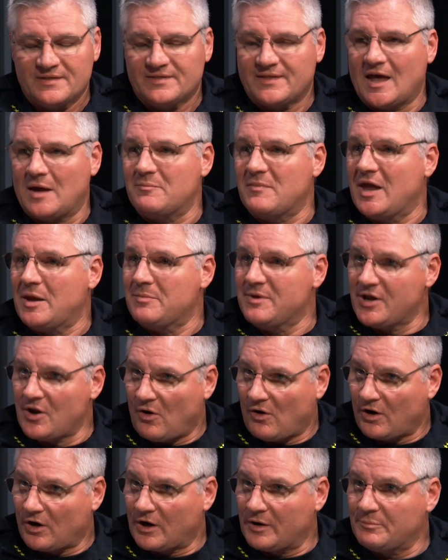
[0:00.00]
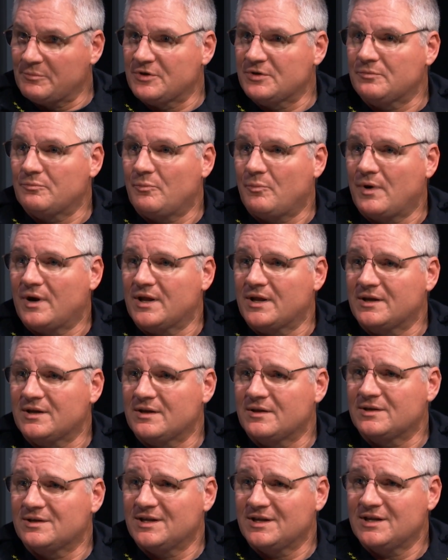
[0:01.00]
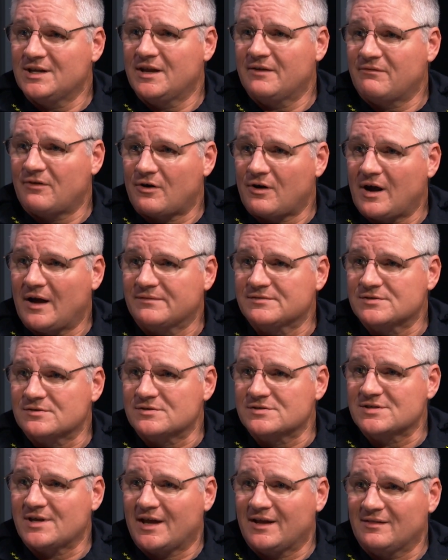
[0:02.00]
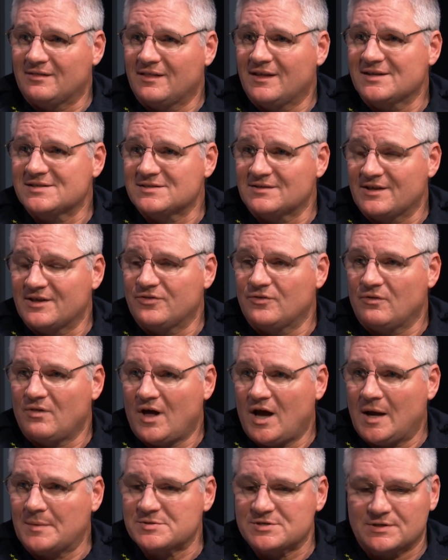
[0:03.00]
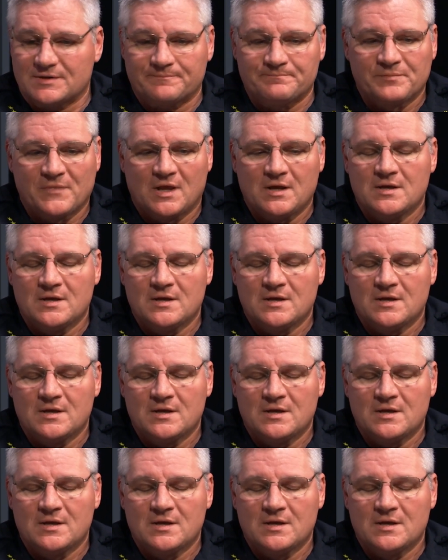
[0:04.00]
that may be armed, but it did give our officers a less lethal option.